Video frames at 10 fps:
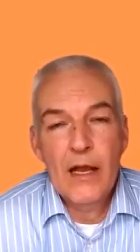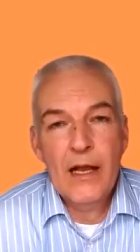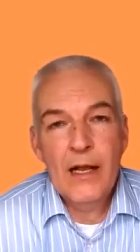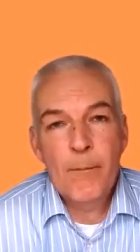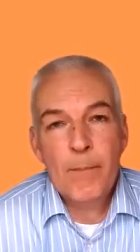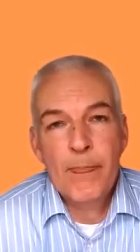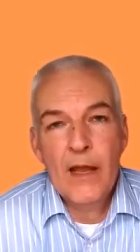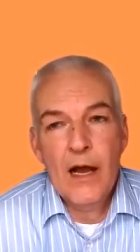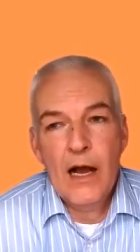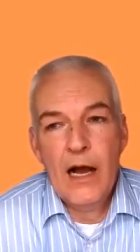
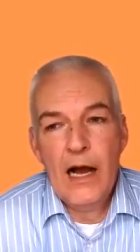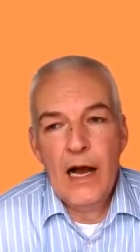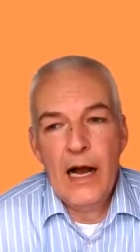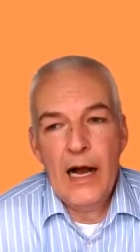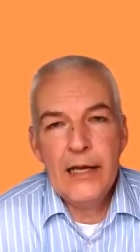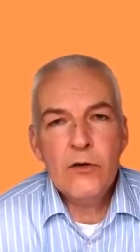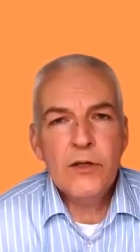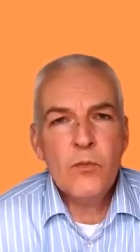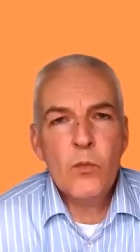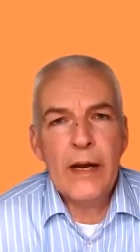I
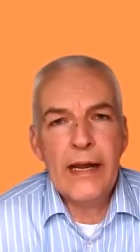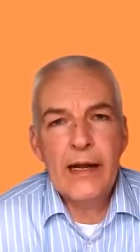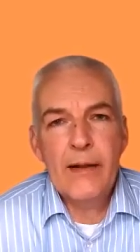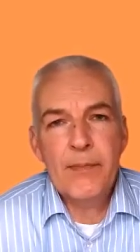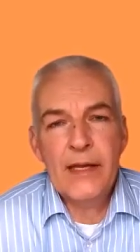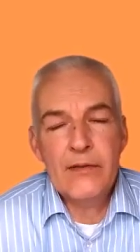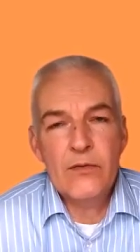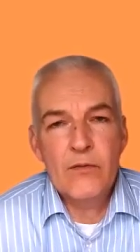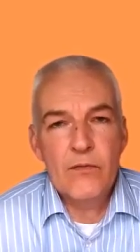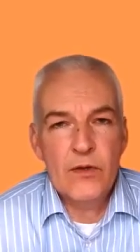got aware that
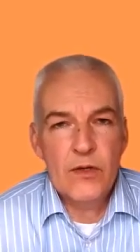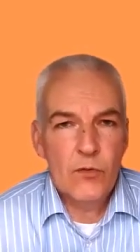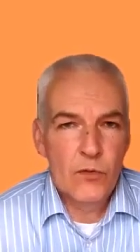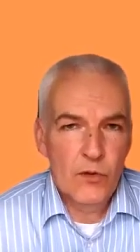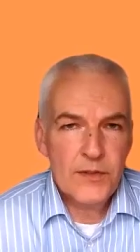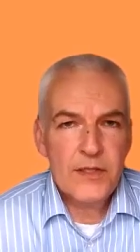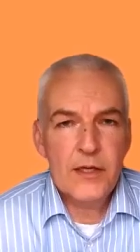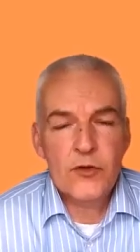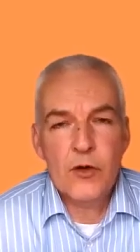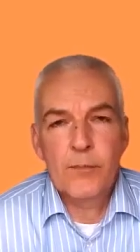you lost
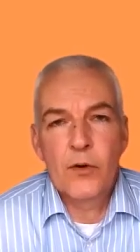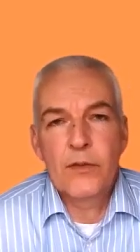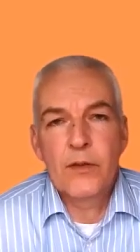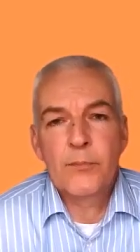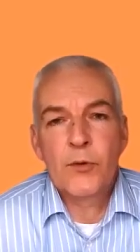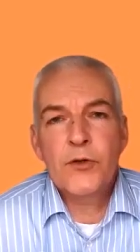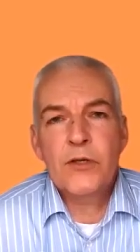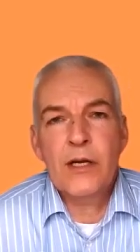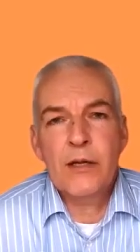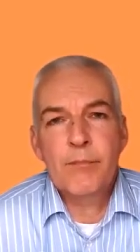that job on the
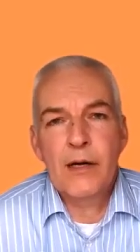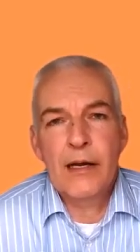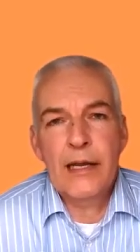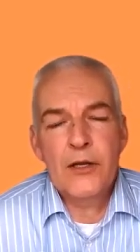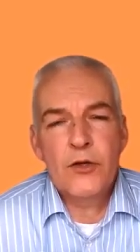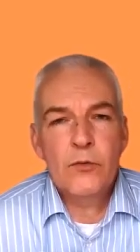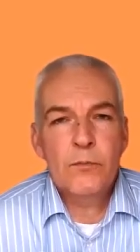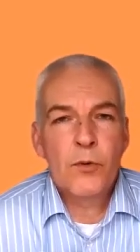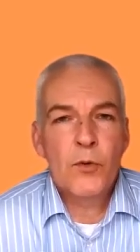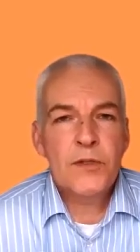project by
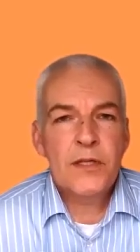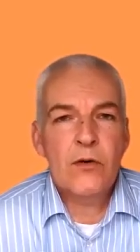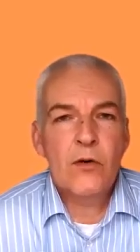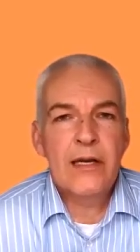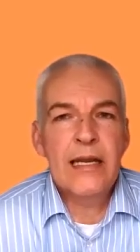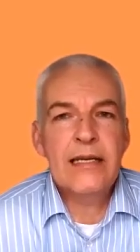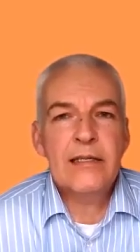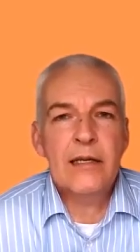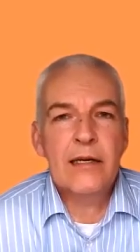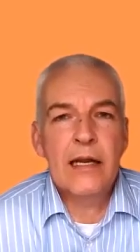you posting on
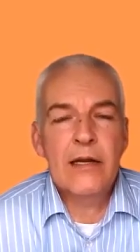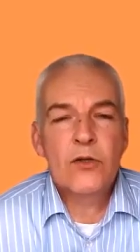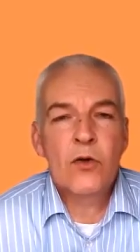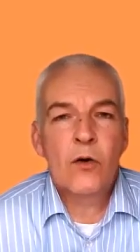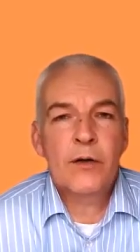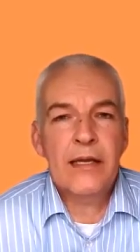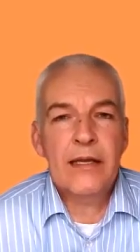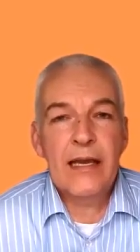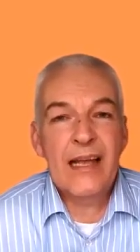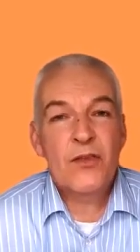LinkedIn and
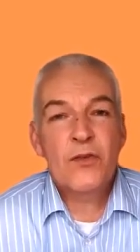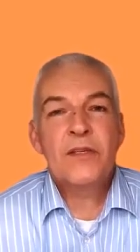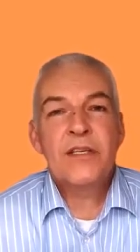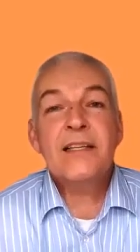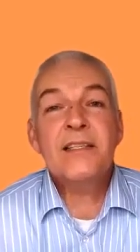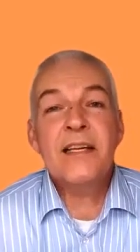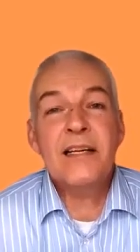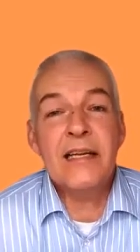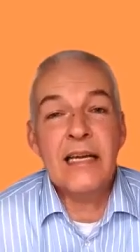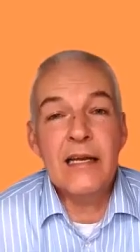talking
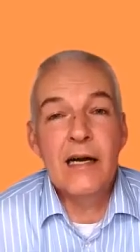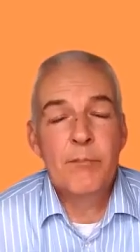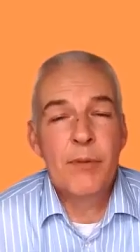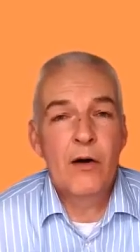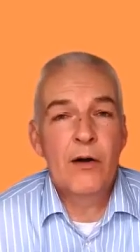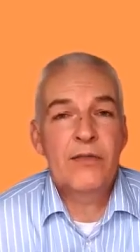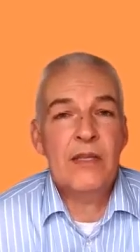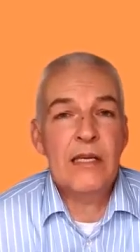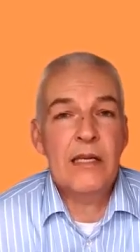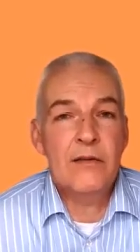enthusiastically about
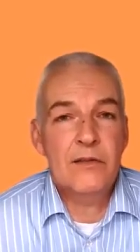the